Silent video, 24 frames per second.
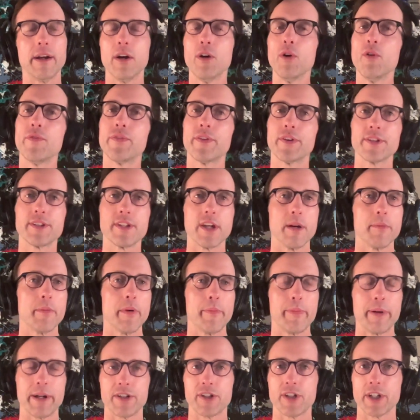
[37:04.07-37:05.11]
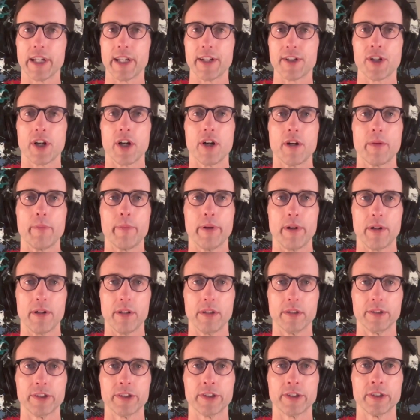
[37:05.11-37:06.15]
overdub a bunch of guitar
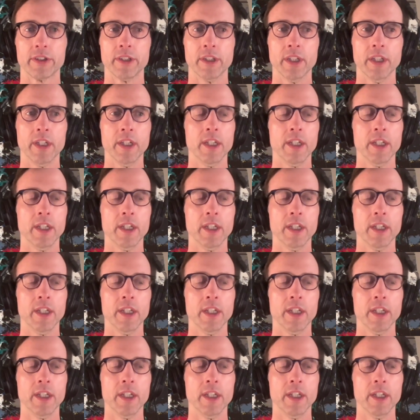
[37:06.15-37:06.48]
parts.